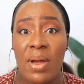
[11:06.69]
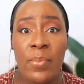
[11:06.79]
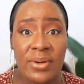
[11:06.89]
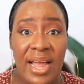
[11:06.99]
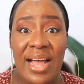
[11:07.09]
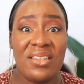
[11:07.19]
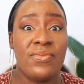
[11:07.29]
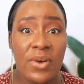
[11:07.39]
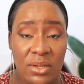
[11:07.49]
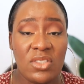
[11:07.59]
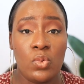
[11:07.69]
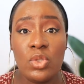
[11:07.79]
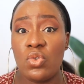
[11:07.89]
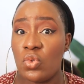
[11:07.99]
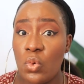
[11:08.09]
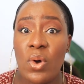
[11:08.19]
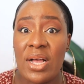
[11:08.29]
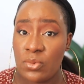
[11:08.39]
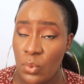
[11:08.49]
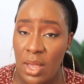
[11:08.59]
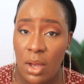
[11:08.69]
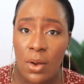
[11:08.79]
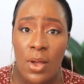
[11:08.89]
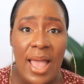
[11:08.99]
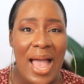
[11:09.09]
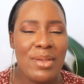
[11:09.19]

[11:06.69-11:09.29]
my brother had found his way to school as well.